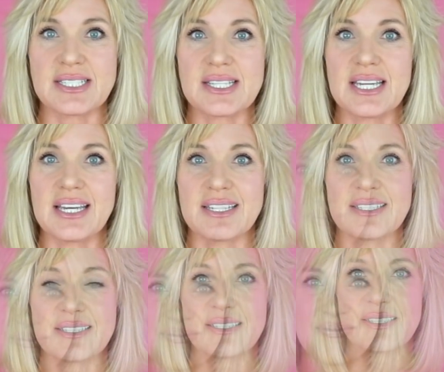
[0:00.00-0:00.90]
skin.
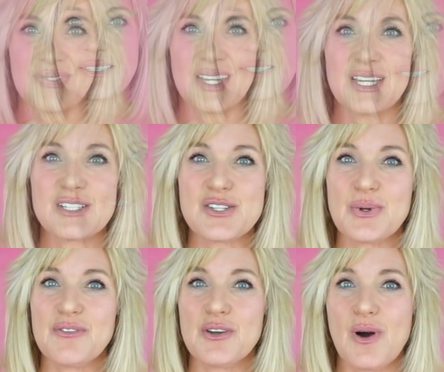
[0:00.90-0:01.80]
So
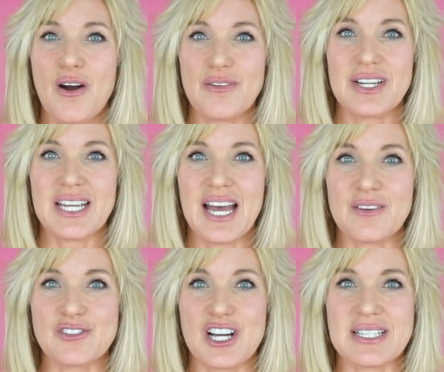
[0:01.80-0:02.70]
if you already
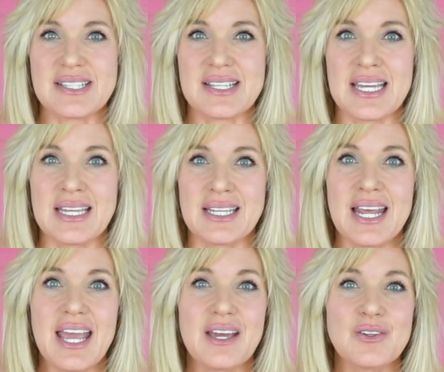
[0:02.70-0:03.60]
have dry skin
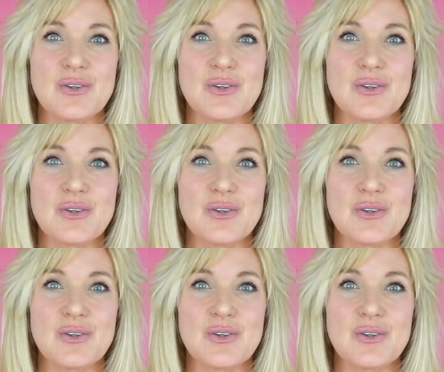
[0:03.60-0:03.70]
and